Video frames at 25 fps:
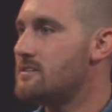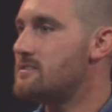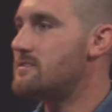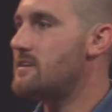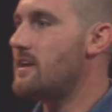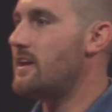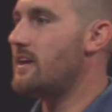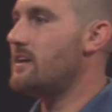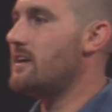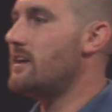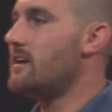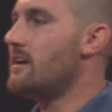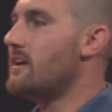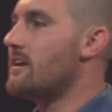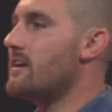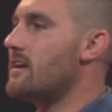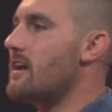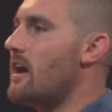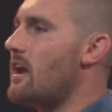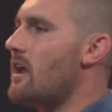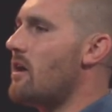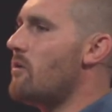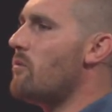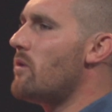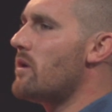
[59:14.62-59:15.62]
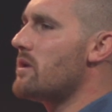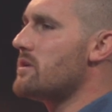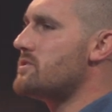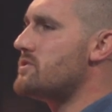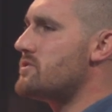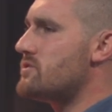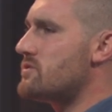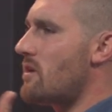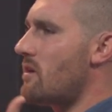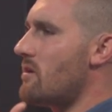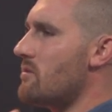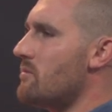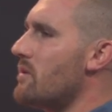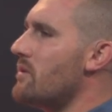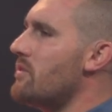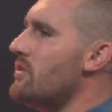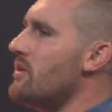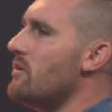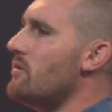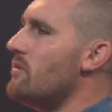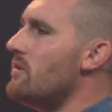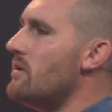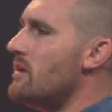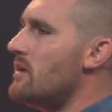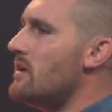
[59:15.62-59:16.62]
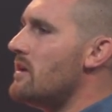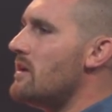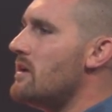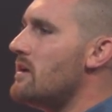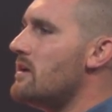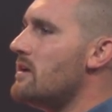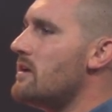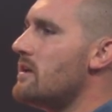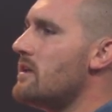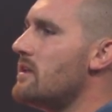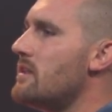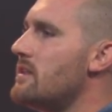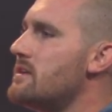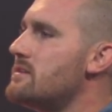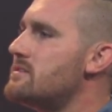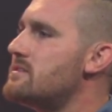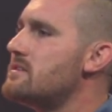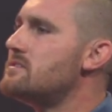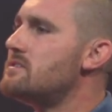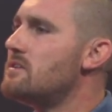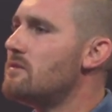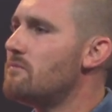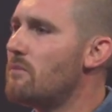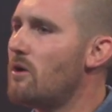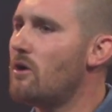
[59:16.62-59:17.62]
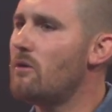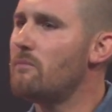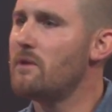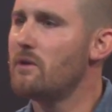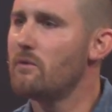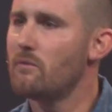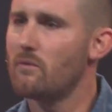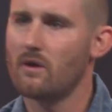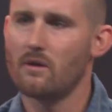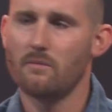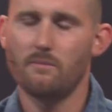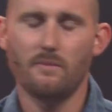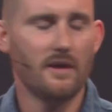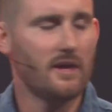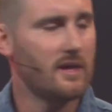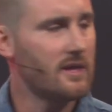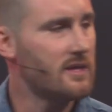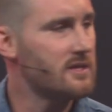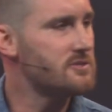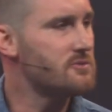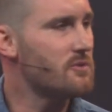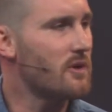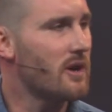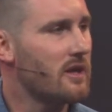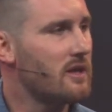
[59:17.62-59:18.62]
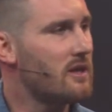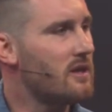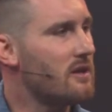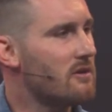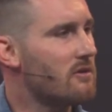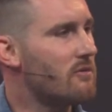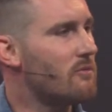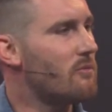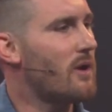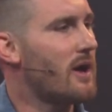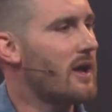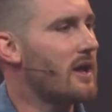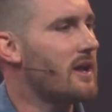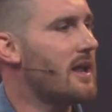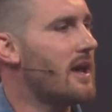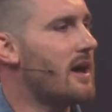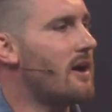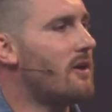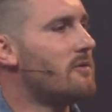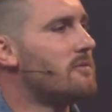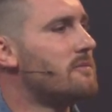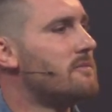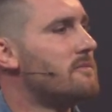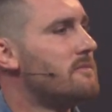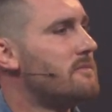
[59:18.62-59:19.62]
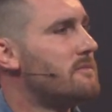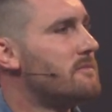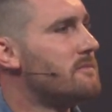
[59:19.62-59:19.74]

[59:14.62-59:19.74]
Say, God, I want to start with you. This is the moment where it begins, right here and right now.